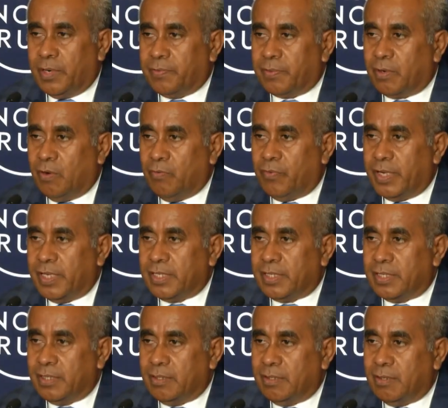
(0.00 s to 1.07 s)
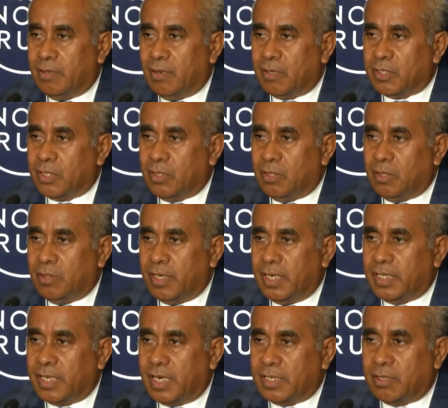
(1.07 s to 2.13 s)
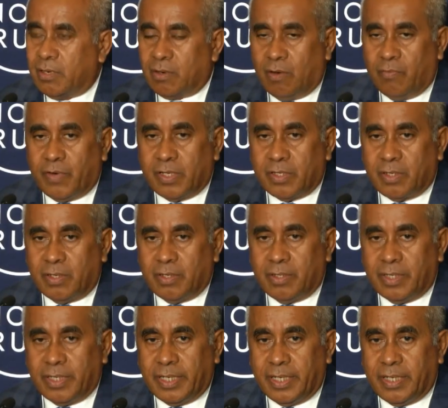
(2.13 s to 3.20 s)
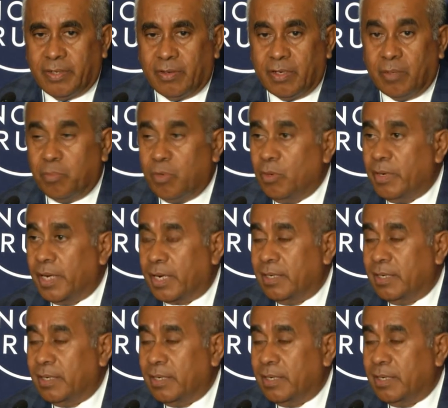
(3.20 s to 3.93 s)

a conference, also an international conference on the, on the blue